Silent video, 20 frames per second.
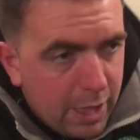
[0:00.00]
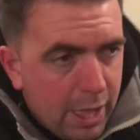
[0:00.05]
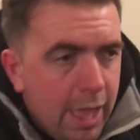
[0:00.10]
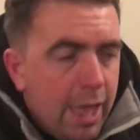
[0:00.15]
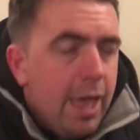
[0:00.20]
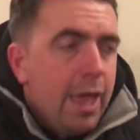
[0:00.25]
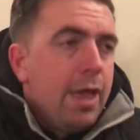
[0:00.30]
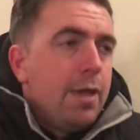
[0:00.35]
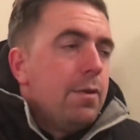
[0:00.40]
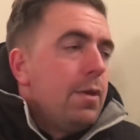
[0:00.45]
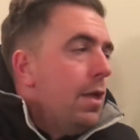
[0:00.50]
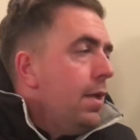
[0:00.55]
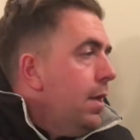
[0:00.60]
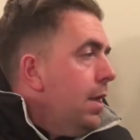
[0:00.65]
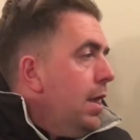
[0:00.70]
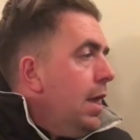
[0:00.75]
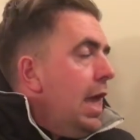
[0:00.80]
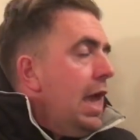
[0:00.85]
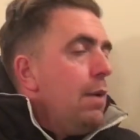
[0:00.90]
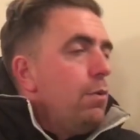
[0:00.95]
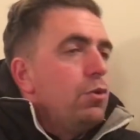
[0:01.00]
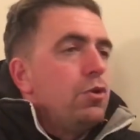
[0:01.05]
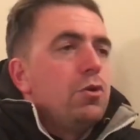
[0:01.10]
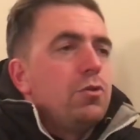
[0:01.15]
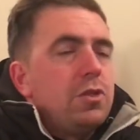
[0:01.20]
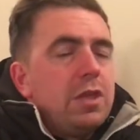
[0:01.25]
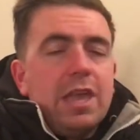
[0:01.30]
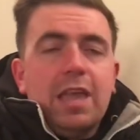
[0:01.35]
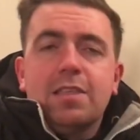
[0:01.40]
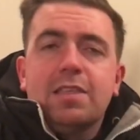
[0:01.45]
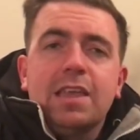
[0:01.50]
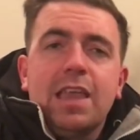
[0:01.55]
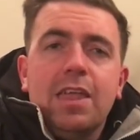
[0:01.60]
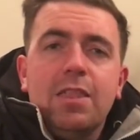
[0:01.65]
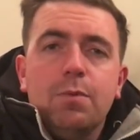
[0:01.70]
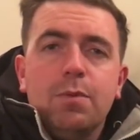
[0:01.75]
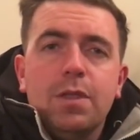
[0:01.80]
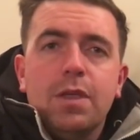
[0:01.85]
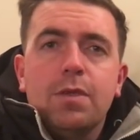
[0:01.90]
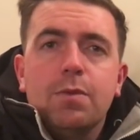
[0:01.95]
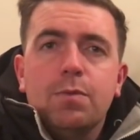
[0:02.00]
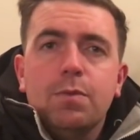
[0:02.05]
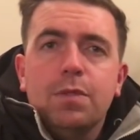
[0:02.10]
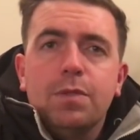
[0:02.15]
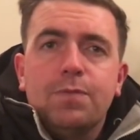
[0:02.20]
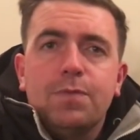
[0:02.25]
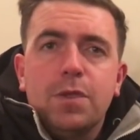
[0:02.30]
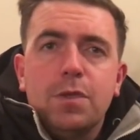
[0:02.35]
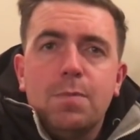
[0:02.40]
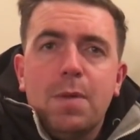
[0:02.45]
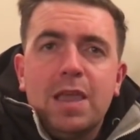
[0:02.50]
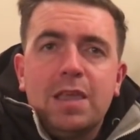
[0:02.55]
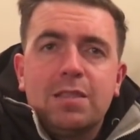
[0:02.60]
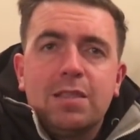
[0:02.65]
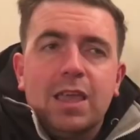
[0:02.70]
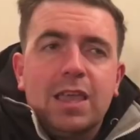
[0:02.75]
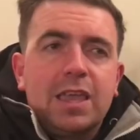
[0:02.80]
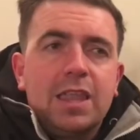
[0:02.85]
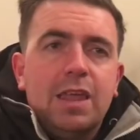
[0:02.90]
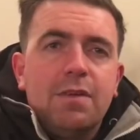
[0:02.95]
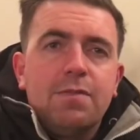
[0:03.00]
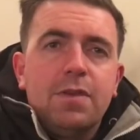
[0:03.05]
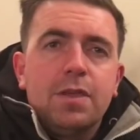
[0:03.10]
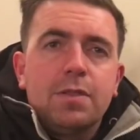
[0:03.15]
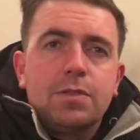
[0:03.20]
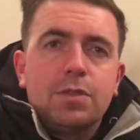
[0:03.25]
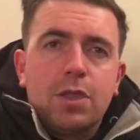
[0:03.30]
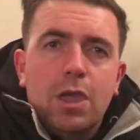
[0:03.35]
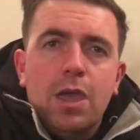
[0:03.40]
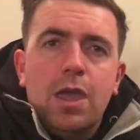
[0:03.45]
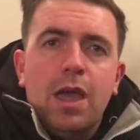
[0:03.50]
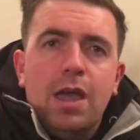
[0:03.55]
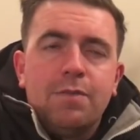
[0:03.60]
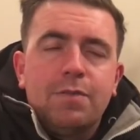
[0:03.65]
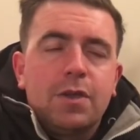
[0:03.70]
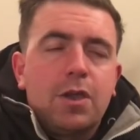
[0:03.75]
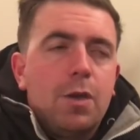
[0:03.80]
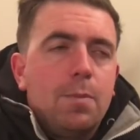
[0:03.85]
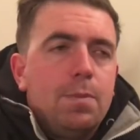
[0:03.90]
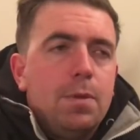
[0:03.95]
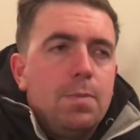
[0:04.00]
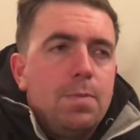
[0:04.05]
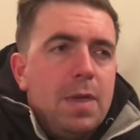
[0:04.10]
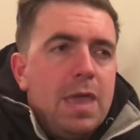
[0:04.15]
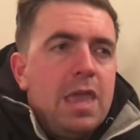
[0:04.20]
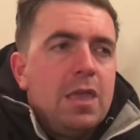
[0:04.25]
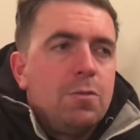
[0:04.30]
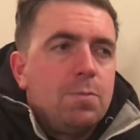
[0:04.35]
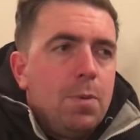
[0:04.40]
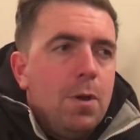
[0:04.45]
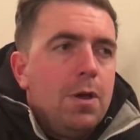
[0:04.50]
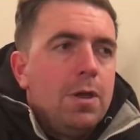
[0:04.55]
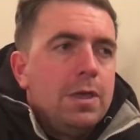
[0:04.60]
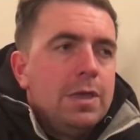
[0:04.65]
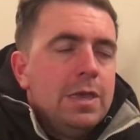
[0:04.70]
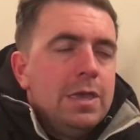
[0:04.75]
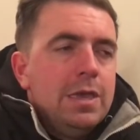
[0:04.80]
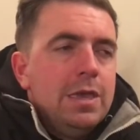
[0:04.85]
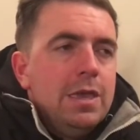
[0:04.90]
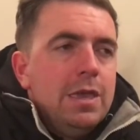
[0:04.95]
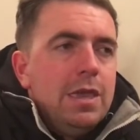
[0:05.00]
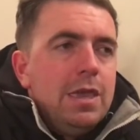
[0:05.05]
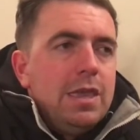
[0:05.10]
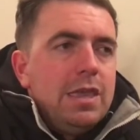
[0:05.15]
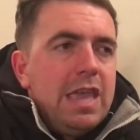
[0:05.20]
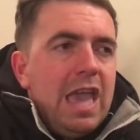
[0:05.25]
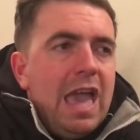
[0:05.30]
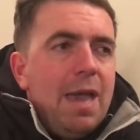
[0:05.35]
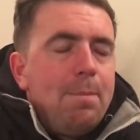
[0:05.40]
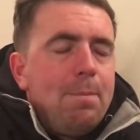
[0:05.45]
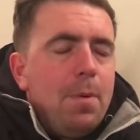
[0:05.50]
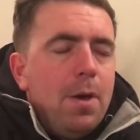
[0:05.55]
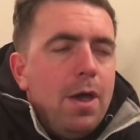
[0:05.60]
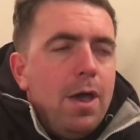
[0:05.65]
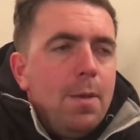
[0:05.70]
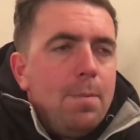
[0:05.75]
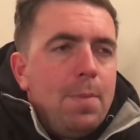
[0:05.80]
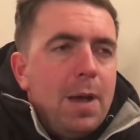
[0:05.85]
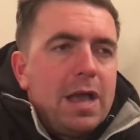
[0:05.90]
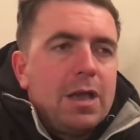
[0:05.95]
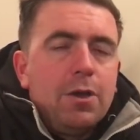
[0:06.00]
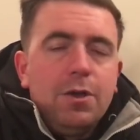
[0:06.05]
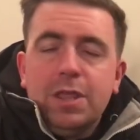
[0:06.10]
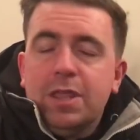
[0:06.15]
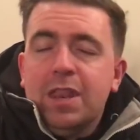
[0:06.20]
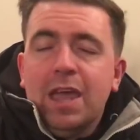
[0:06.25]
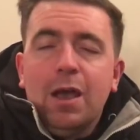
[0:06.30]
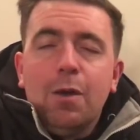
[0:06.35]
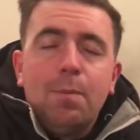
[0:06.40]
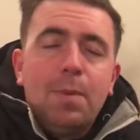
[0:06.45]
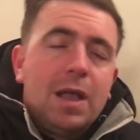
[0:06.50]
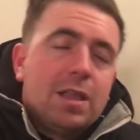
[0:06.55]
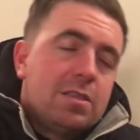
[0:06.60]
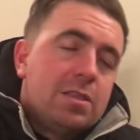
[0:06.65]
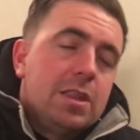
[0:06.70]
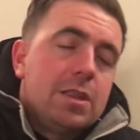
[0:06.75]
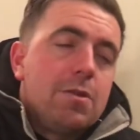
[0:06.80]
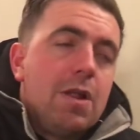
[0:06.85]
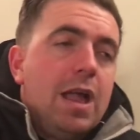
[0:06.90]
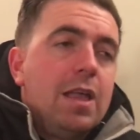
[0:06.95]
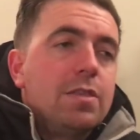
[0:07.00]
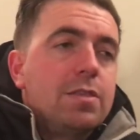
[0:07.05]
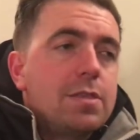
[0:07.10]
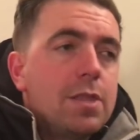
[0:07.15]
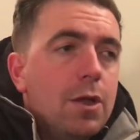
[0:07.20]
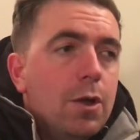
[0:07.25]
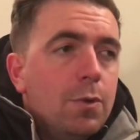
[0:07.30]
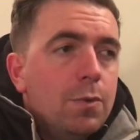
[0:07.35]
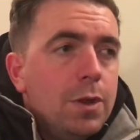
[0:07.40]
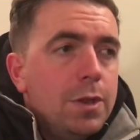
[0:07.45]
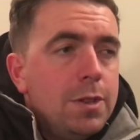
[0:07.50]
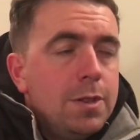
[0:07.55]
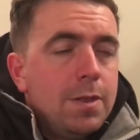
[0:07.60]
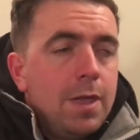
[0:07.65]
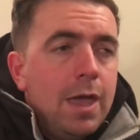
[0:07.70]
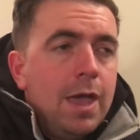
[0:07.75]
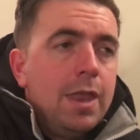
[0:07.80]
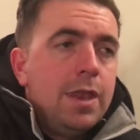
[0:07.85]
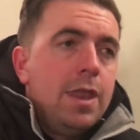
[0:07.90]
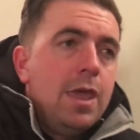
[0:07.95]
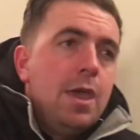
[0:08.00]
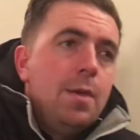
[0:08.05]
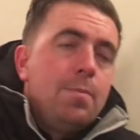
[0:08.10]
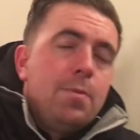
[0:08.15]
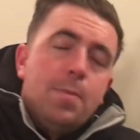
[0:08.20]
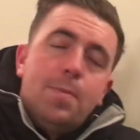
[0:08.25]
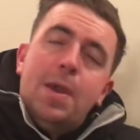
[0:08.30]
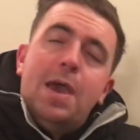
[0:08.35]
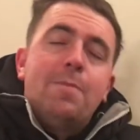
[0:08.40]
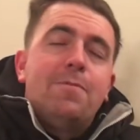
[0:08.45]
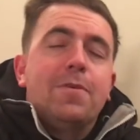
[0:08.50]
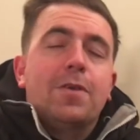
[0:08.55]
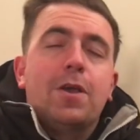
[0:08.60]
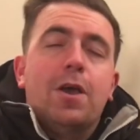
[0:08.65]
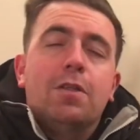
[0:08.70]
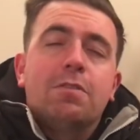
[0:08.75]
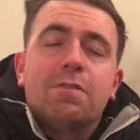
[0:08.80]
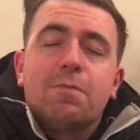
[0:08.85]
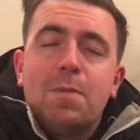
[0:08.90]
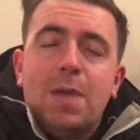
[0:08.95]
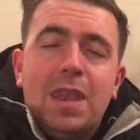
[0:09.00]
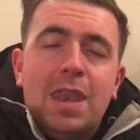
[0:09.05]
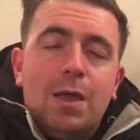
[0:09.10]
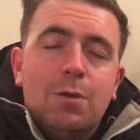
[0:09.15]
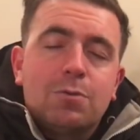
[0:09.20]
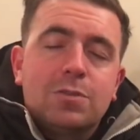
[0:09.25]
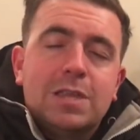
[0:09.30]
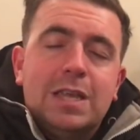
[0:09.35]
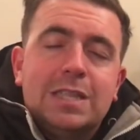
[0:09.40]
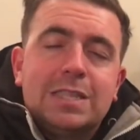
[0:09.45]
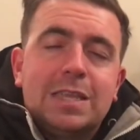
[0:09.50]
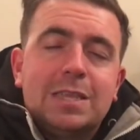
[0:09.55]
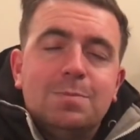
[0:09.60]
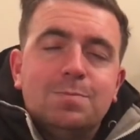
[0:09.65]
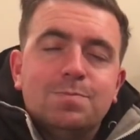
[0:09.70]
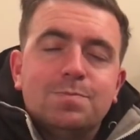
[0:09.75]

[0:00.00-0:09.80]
It was good to get together with a few mates, like, and have a couple of beers. But yeah, back on it now, back to the grindstone, and prepare for Cardiff Met now Saturday.